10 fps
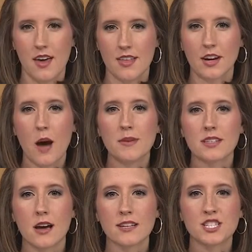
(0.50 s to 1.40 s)
The Common
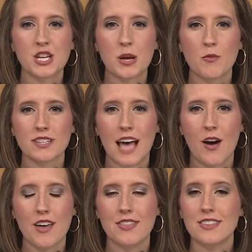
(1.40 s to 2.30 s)
Touch team was
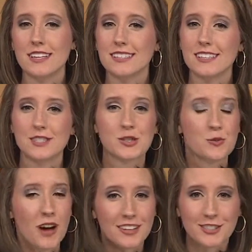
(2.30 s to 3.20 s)
out in this
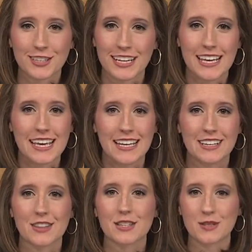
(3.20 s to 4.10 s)
sweltering
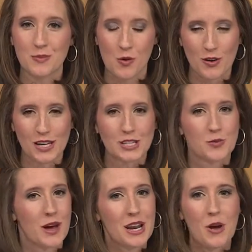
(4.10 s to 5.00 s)
heat this morning,
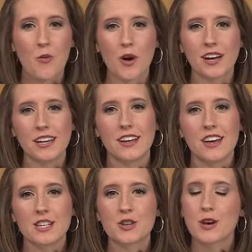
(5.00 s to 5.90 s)
sweating and working
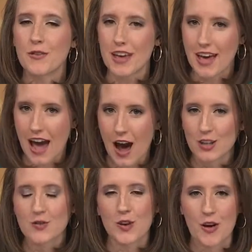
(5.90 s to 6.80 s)
to renovate a
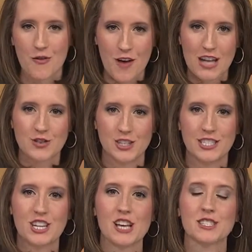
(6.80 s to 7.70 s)
house for a veteran.
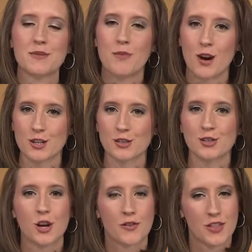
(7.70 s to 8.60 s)
Jason Marshall
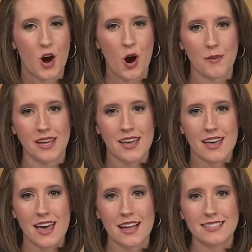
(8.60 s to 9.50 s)
served in the Army
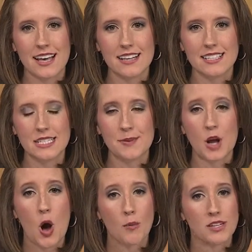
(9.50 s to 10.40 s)
and says he's been
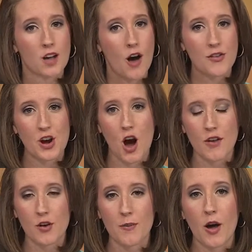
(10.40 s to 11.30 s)
homeless off and
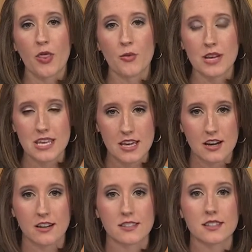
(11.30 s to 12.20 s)
on for about three
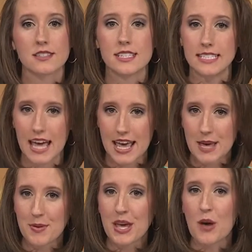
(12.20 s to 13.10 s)
years. Today,
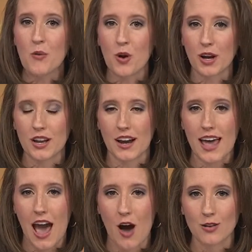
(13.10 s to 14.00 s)
he began working on a
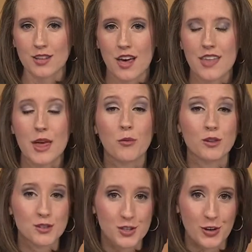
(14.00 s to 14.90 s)
house that
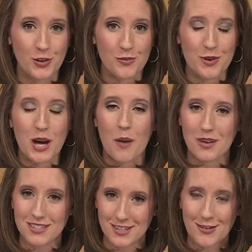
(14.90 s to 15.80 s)
will soon become
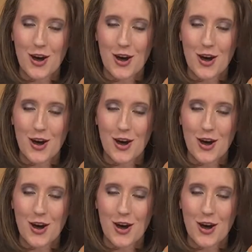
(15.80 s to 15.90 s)
his new